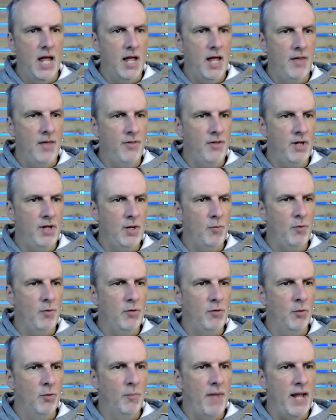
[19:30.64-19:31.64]
And then
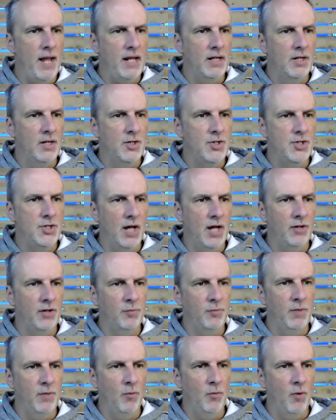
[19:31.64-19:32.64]
we will make an
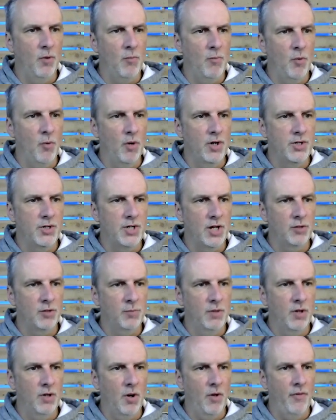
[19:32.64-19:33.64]
adjustment, one more
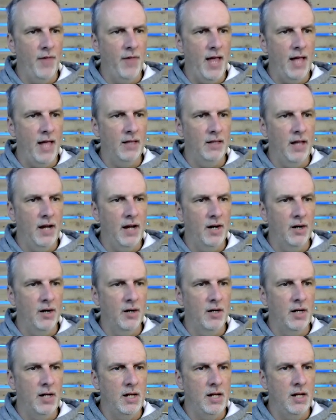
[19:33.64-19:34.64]
adjustment on that
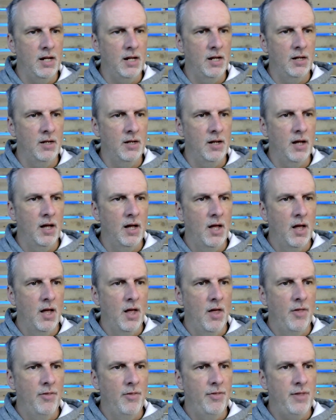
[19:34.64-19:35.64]
layer in
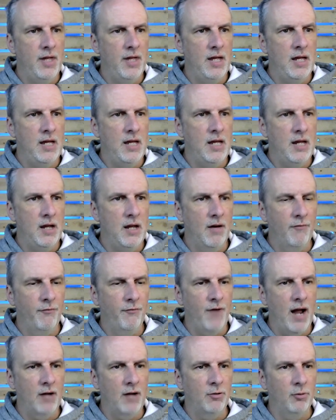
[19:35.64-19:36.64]
the
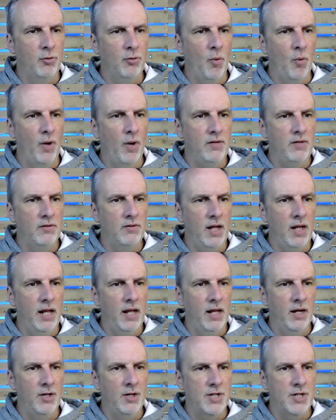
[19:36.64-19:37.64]
fractal noise,
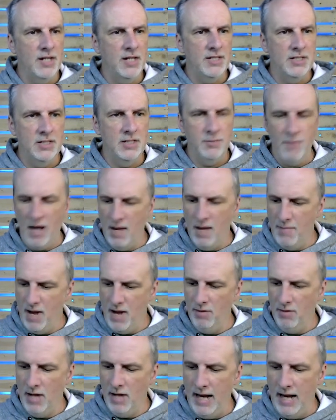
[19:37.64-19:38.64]
and adjust this by
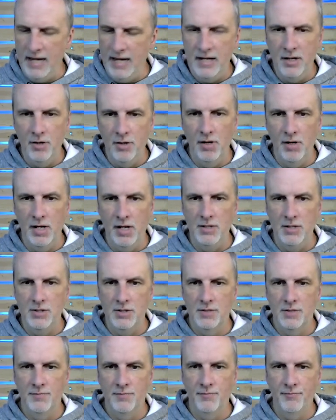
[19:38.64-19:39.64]
about 90 degrees.